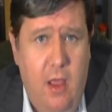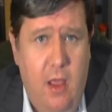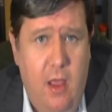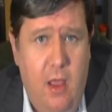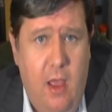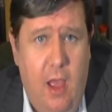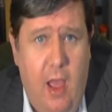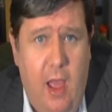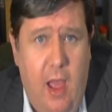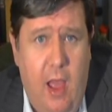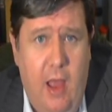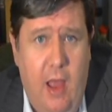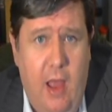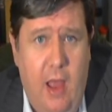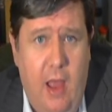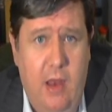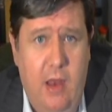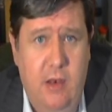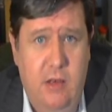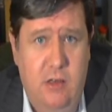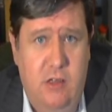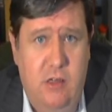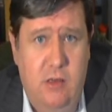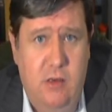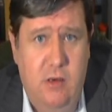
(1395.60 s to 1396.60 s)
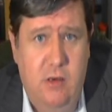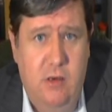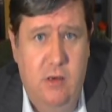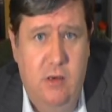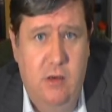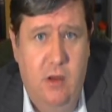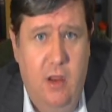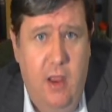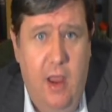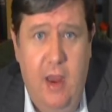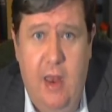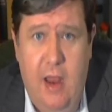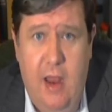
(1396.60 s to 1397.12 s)
and
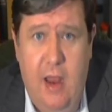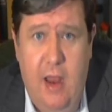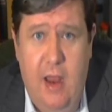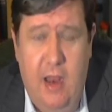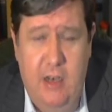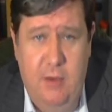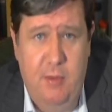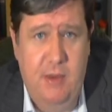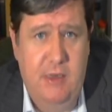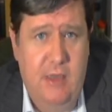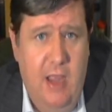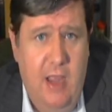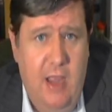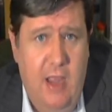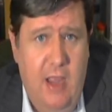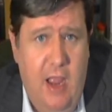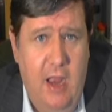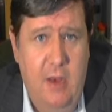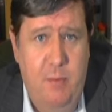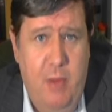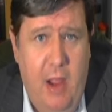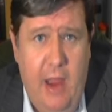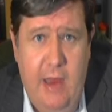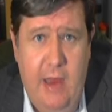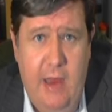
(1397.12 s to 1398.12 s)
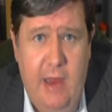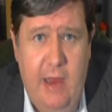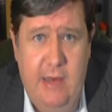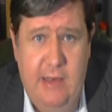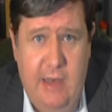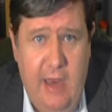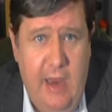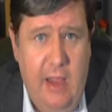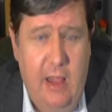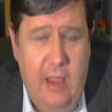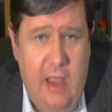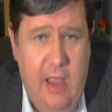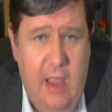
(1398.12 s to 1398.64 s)
it had to be signed by his legal
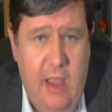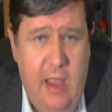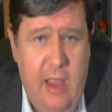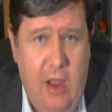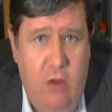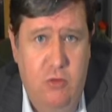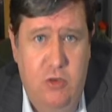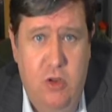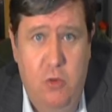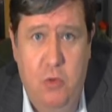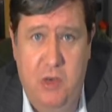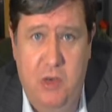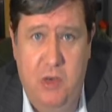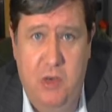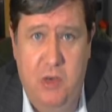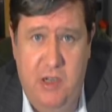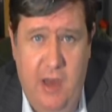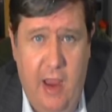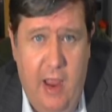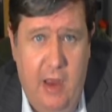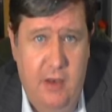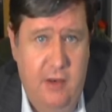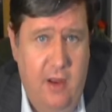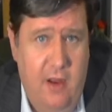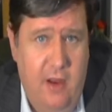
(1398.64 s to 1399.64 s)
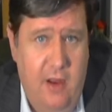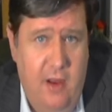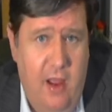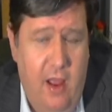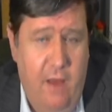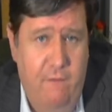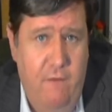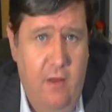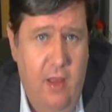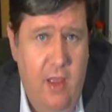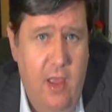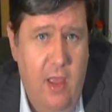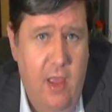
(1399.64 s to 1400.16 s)
counsel, which he had to have,
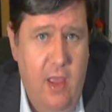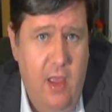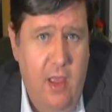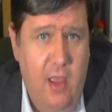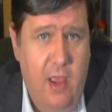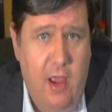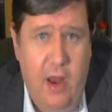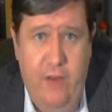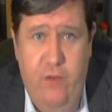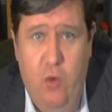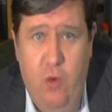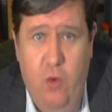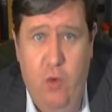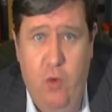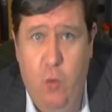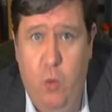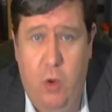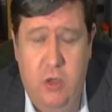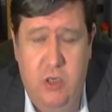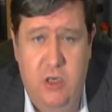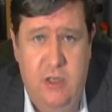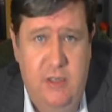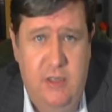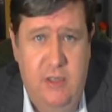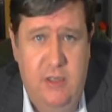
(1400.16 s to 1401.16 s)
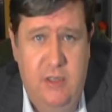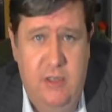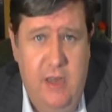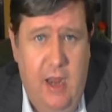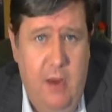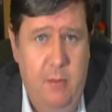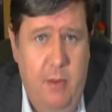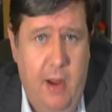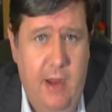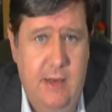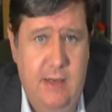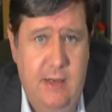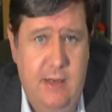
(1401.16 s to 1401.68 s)
and if it wasn't signed by
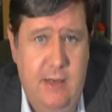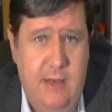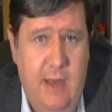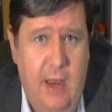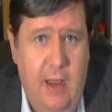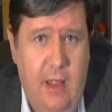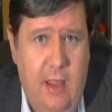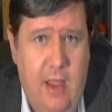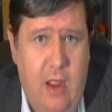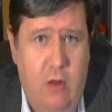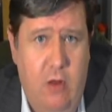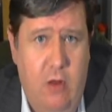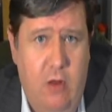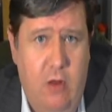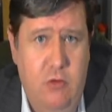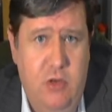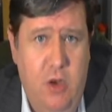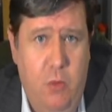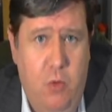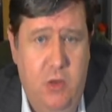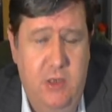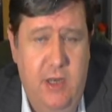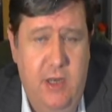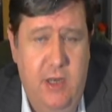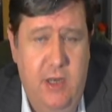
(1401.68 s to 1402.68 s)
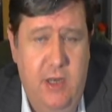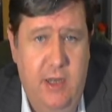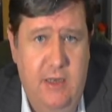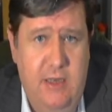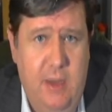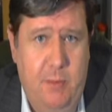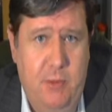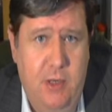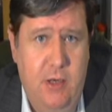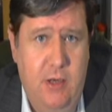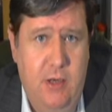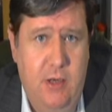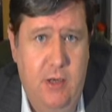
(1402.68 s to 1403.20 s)
his legal counsel, it wasn't
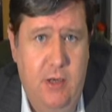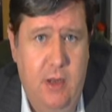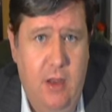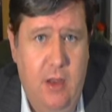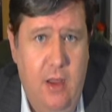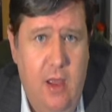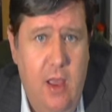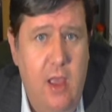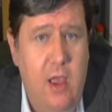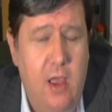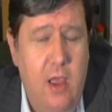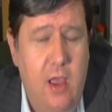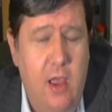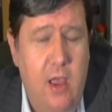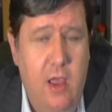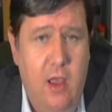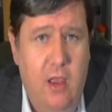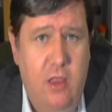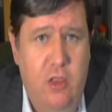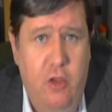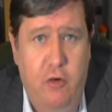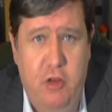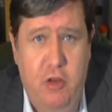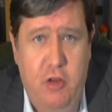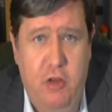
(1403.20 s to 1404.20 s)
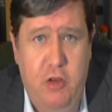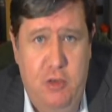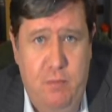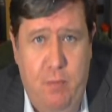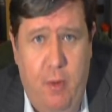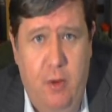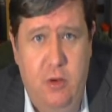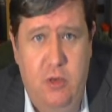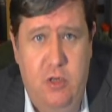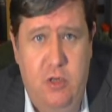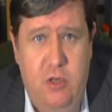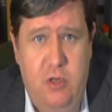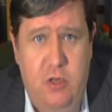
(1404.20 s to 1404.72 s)
accepted. The
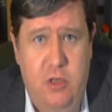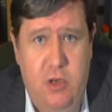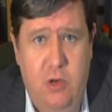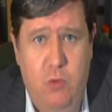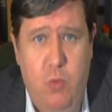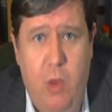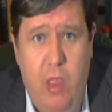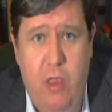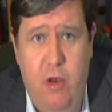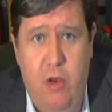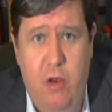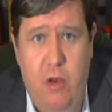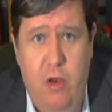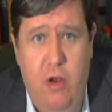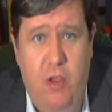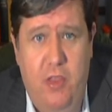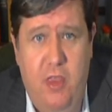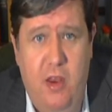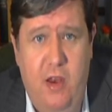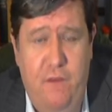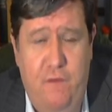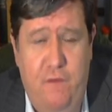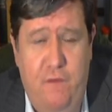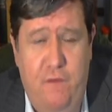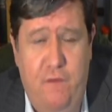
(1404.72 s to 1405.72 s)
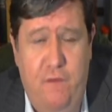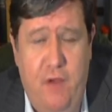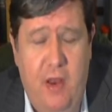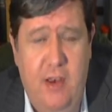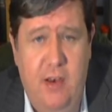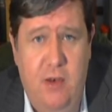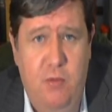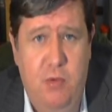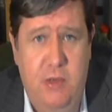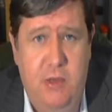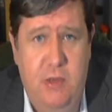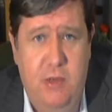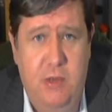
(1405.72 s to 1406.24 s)
response, whether or not the defendant
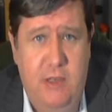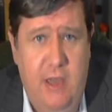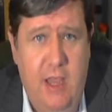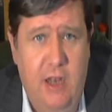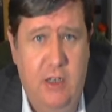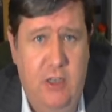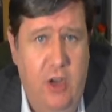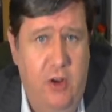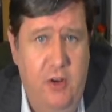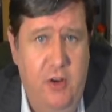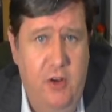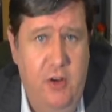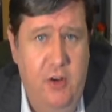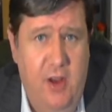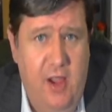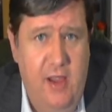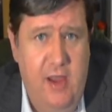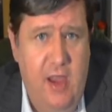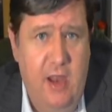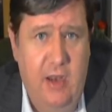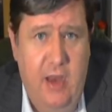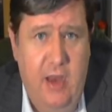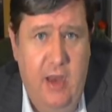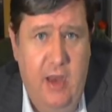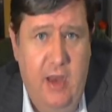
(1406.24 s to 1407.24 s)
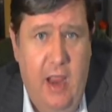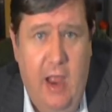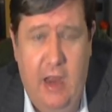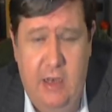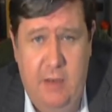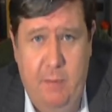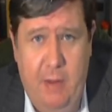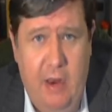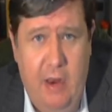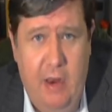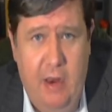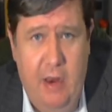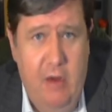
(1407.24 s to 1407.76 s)
was guilty or not guilty, had to be
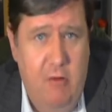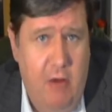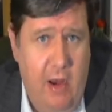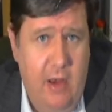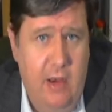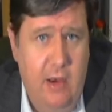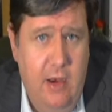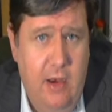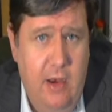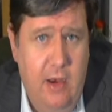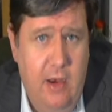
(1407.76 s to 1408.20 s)
in writing,